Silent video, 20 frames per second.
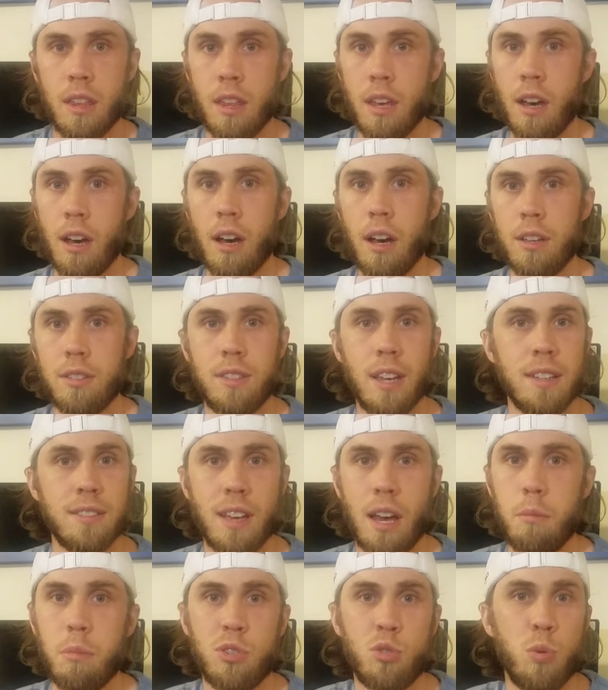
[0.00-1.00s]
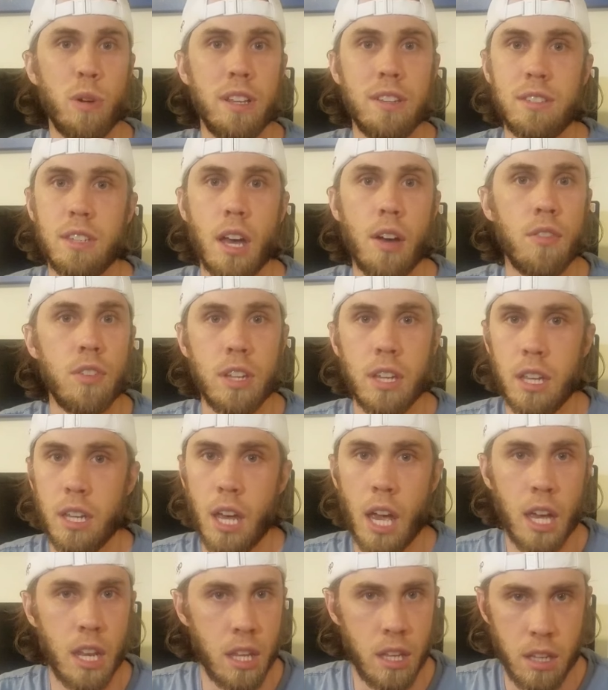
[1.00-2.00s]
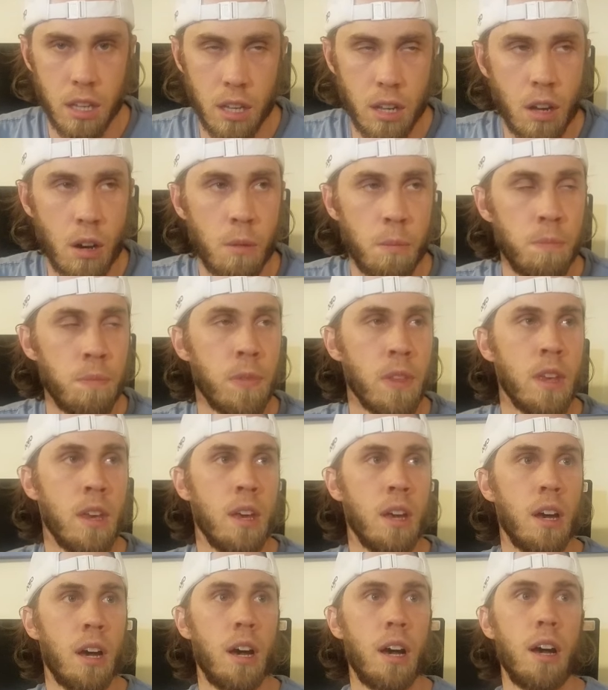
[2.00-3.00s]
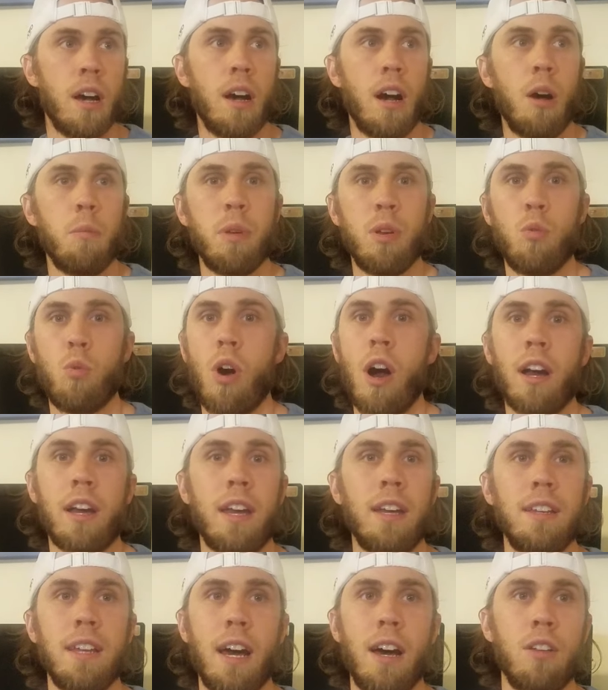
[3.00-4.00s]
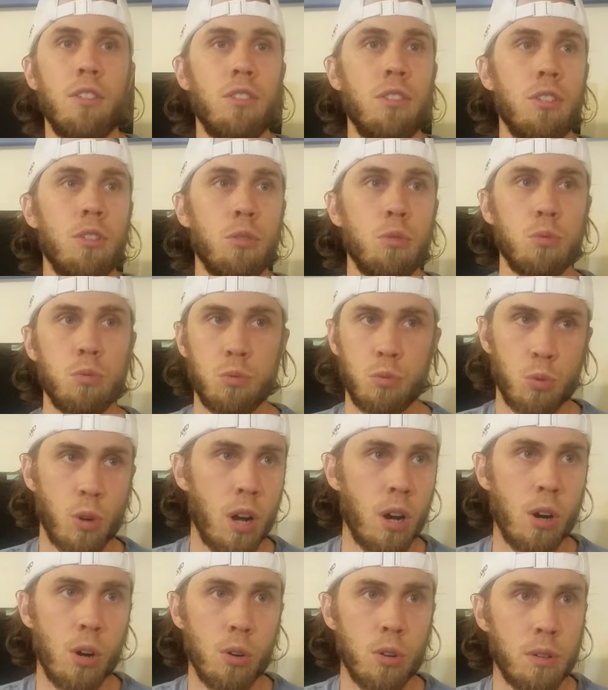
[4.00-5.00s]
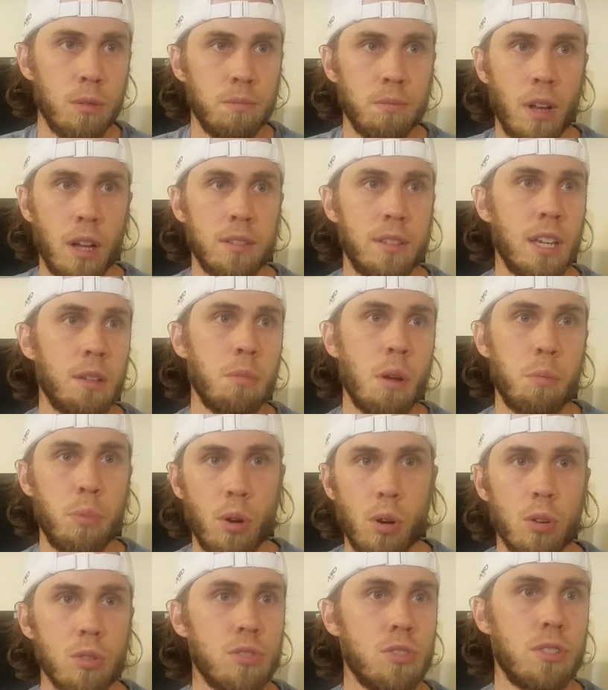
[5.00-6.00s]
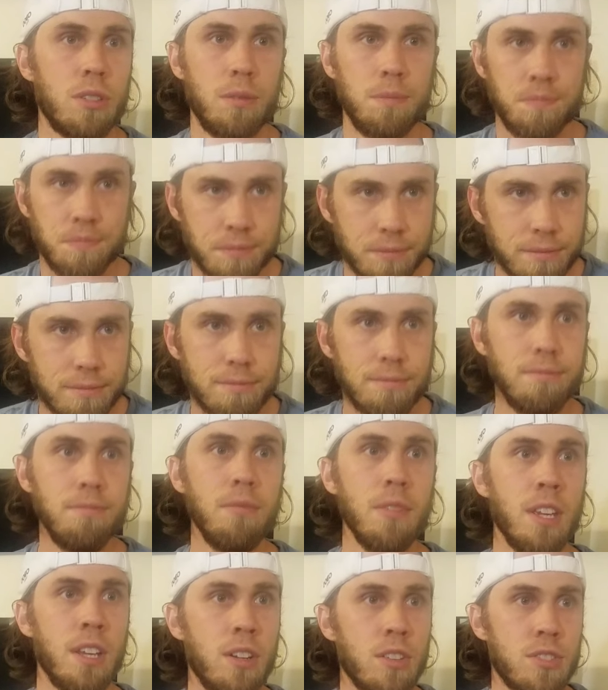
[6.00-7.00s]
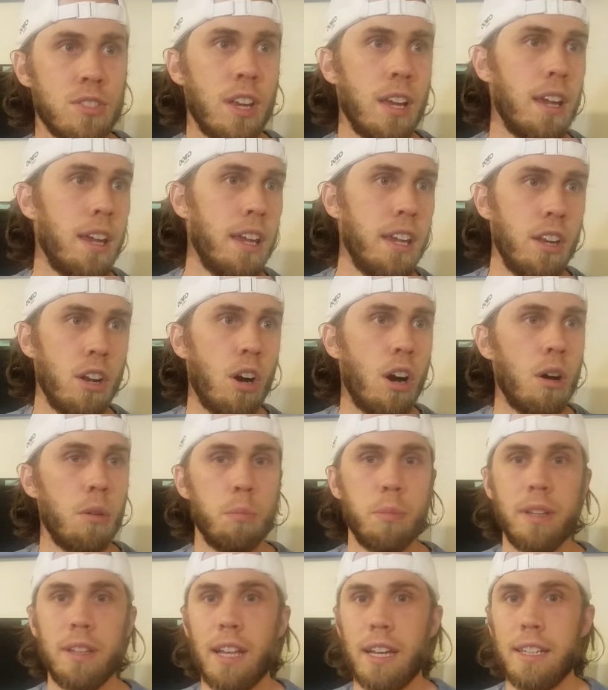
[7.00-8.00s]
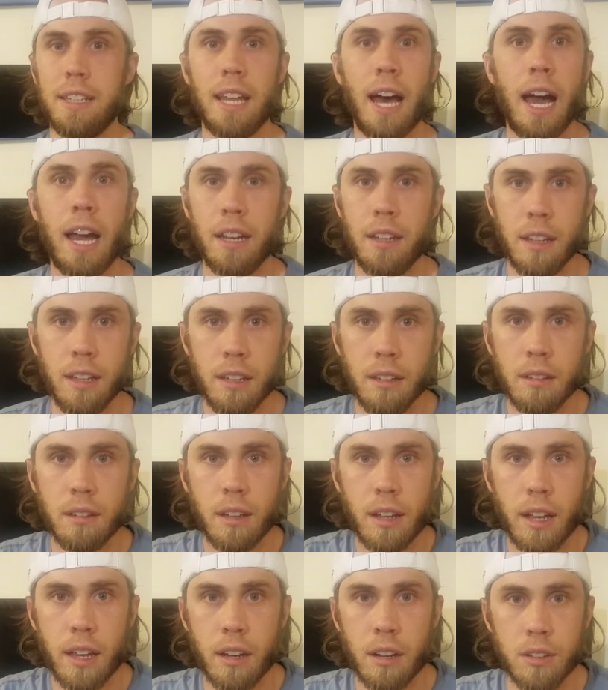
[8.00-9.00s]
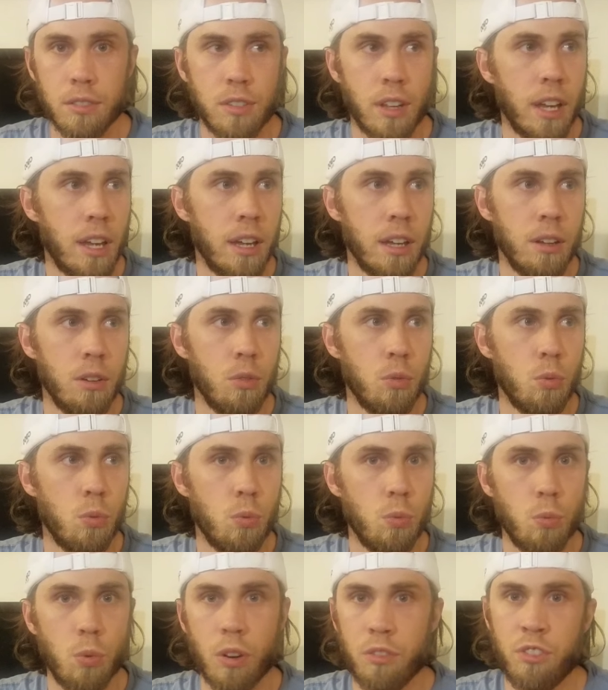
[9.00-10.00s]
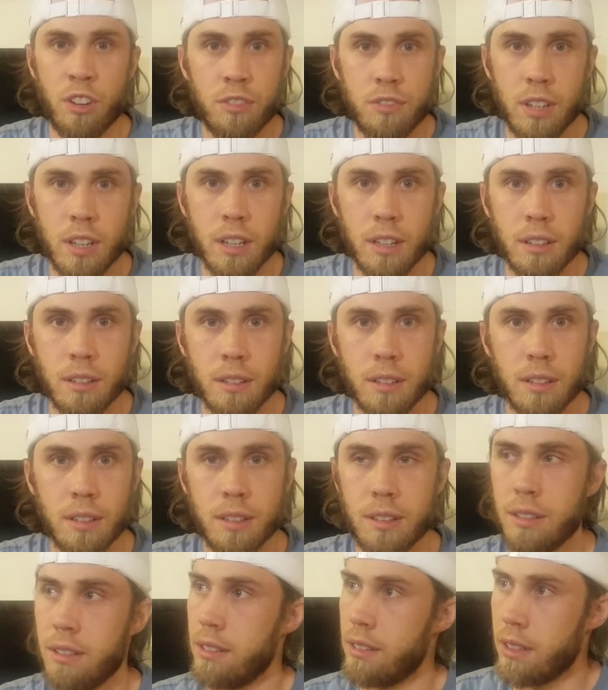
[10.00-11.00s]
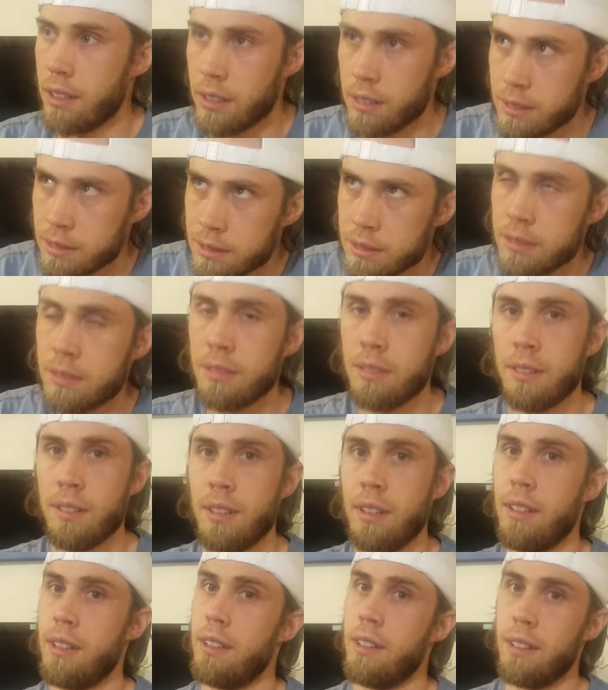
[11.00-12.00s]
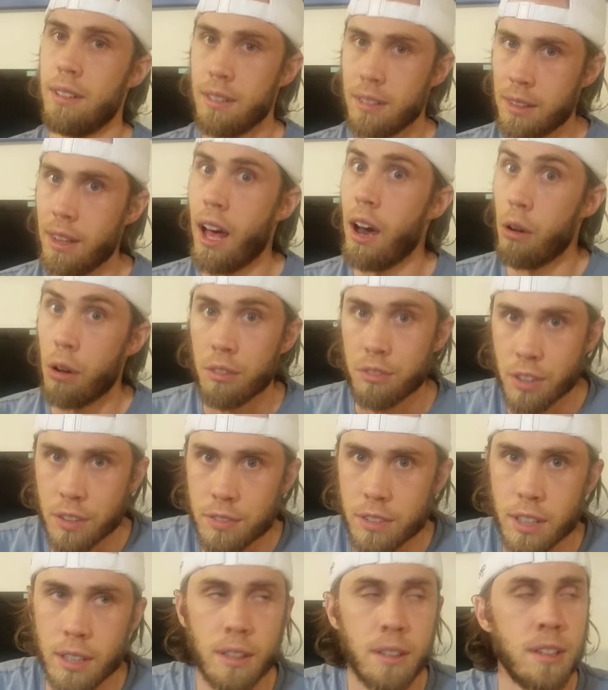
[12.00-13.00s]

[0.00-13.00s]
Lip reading: It says I'm between 70 and 80, you know. I'll be walking down the road, I'll take my pulse, it'll say, you know, I'll be like 90, and it'll say 115. It's like, it's not 115.